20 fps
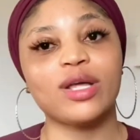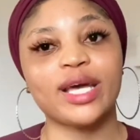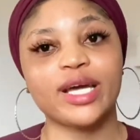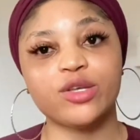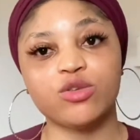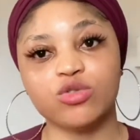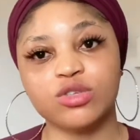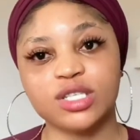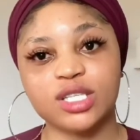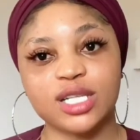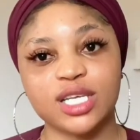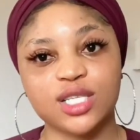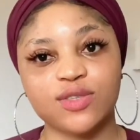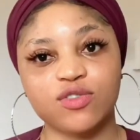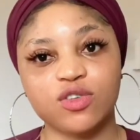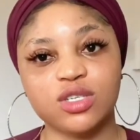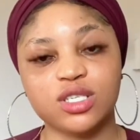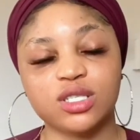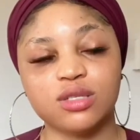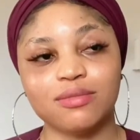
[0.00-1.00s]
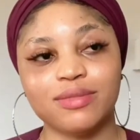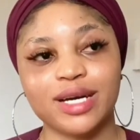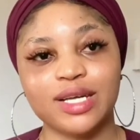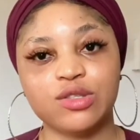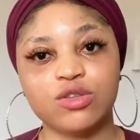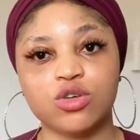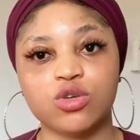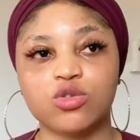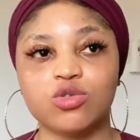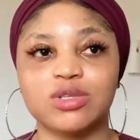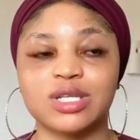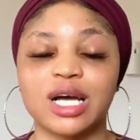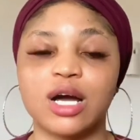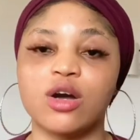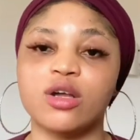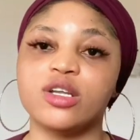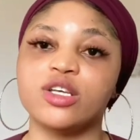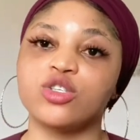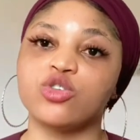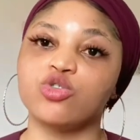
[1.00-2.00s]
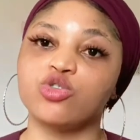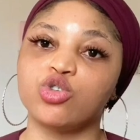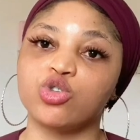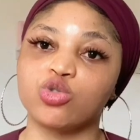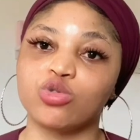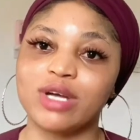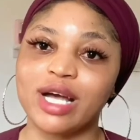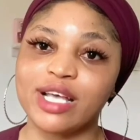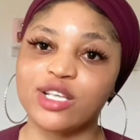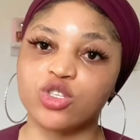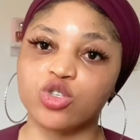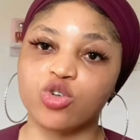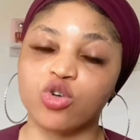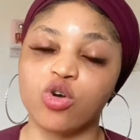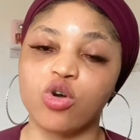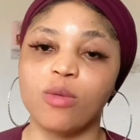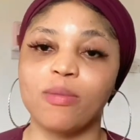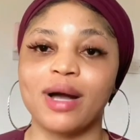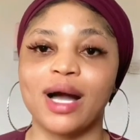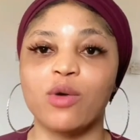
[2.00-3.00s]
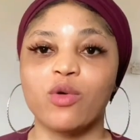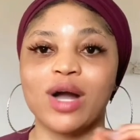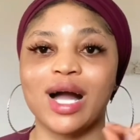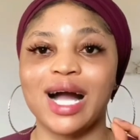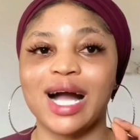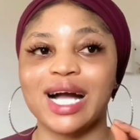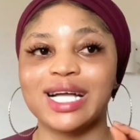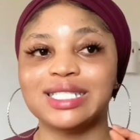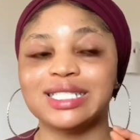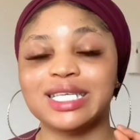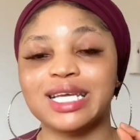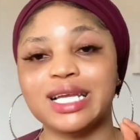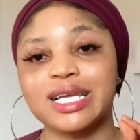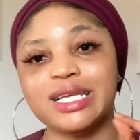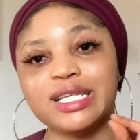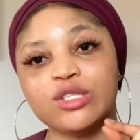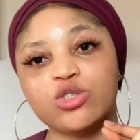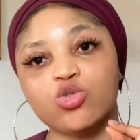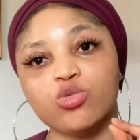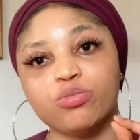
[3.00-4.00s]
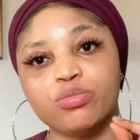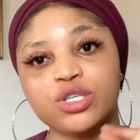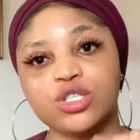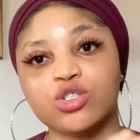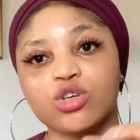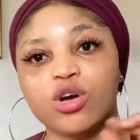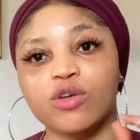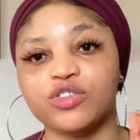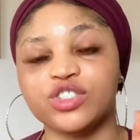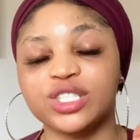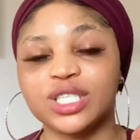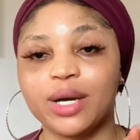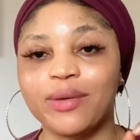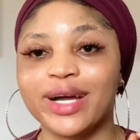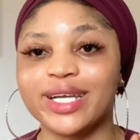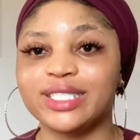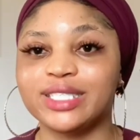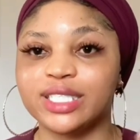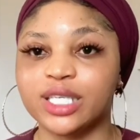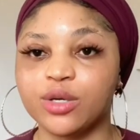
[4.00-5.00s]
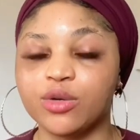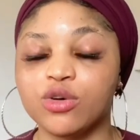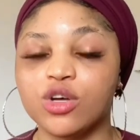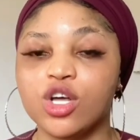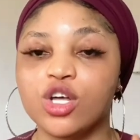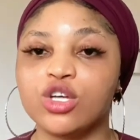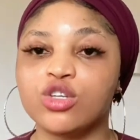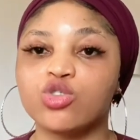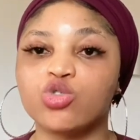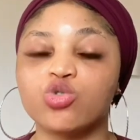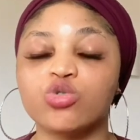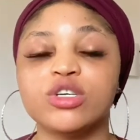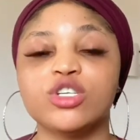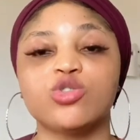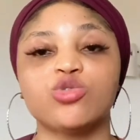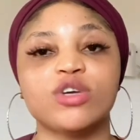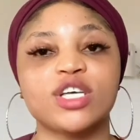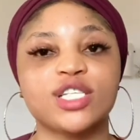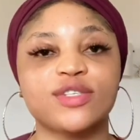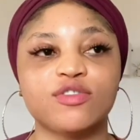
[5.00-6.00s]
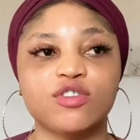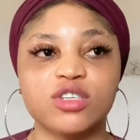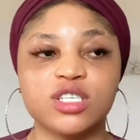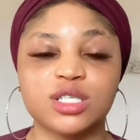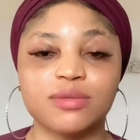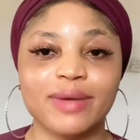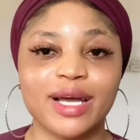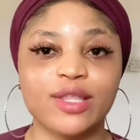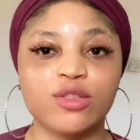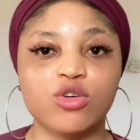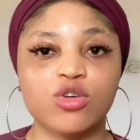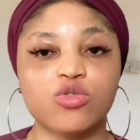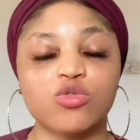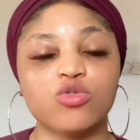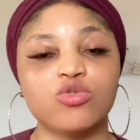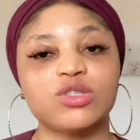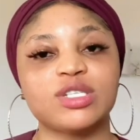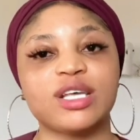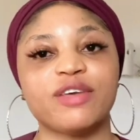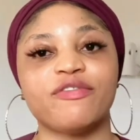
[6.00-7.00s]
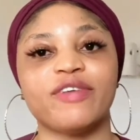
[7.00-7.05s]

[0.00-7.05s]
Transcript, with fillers: I use in exfoliating my knuckles. I always use sugar scrub. I will add a little bit of shower gel to it to exfoliate my knuckles.